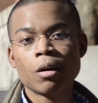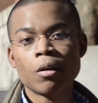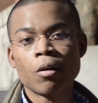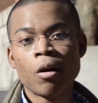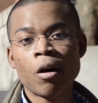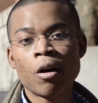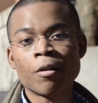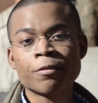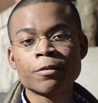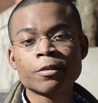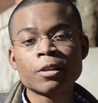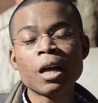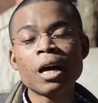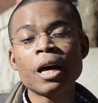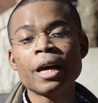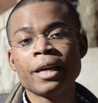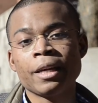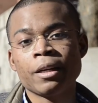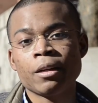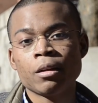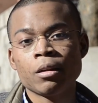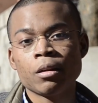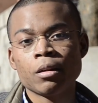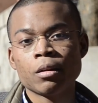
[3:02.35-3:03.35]

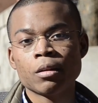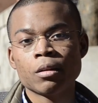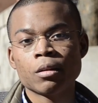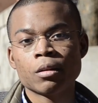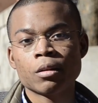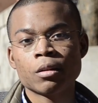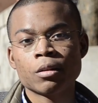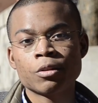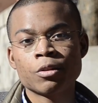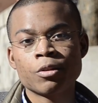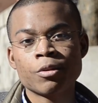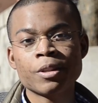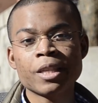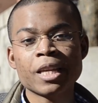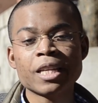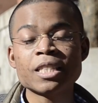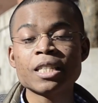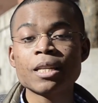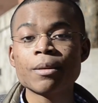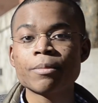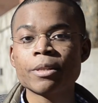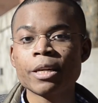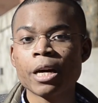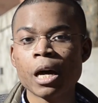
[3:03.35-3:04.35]
offline during that
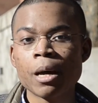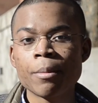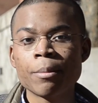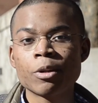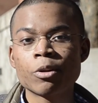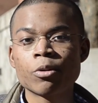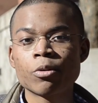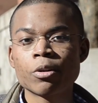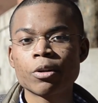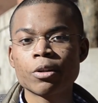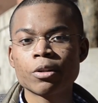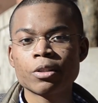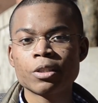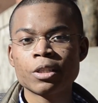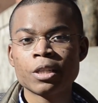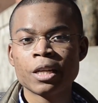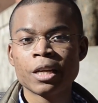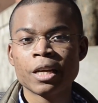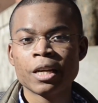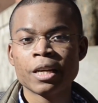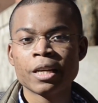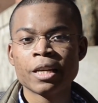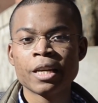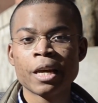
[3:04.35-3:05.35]
same time in order
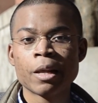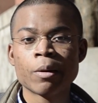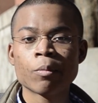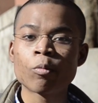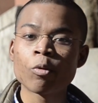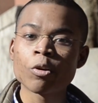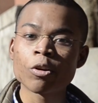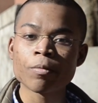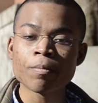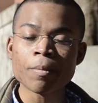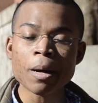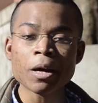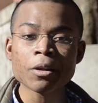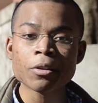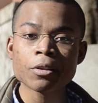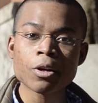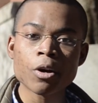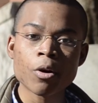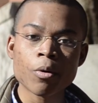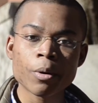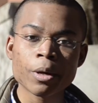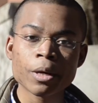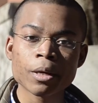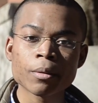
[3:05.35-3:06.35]
to get word of mouth
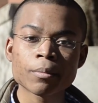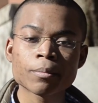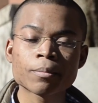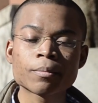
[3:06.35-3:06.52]
going.